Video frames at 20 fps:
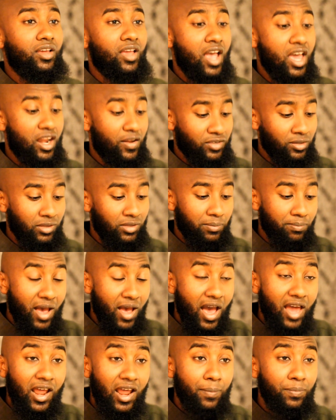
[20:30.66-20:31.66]
And if something
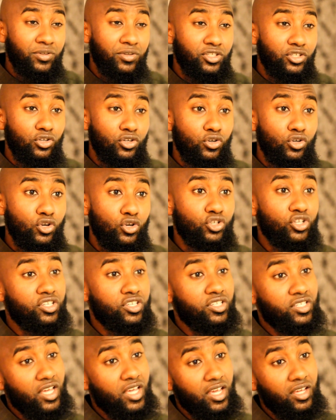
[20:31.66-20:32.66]
bad happens to you, you should
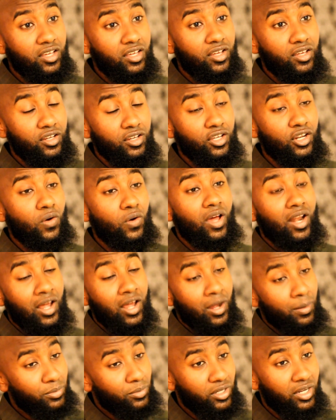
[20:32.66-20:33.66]
say, you know,
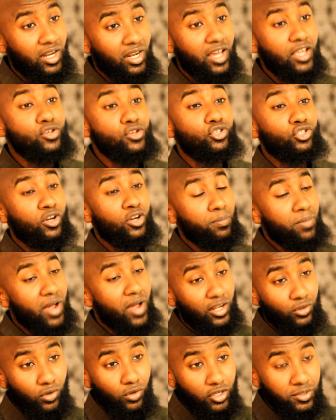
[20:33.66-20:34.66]
alhamdulillah, you should turn
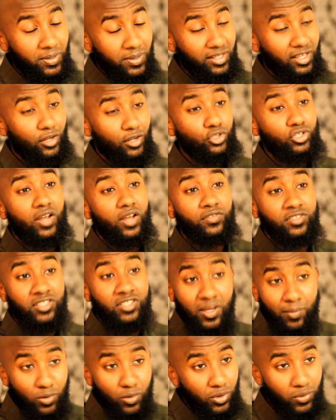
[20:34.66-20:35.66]
back to Allah subhanahu wa ta'ala. You should have
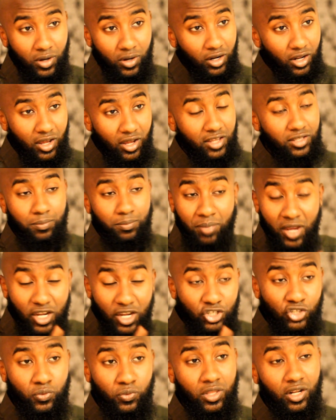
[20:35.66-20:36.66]
sabr with what Allah has,
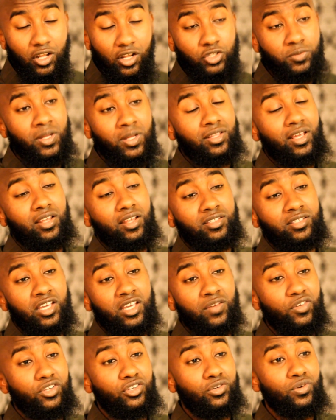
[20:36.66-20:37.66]
patience with Allah subhanahu wa ta'ala has
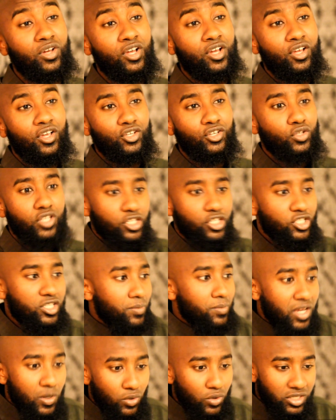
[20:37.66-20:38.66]
given you. So this to
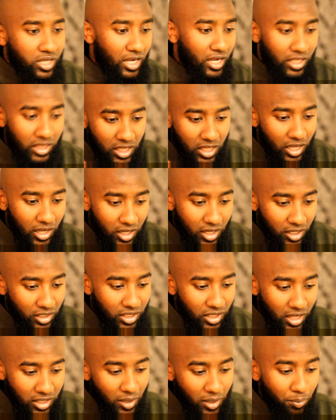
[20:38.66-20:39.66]
me was like the,
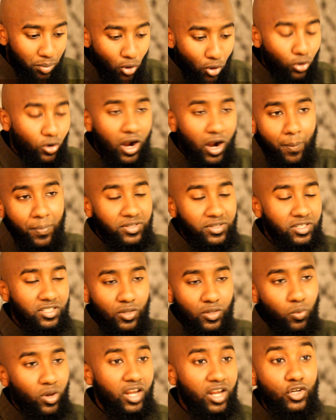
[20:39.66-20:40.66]
the, the polar opposite
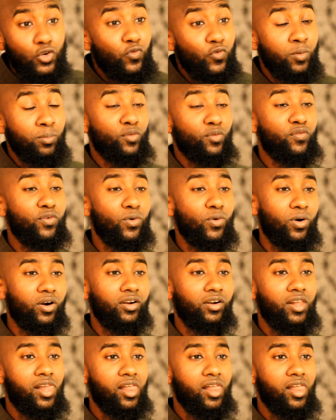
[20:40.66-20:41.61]
of what I knew from before.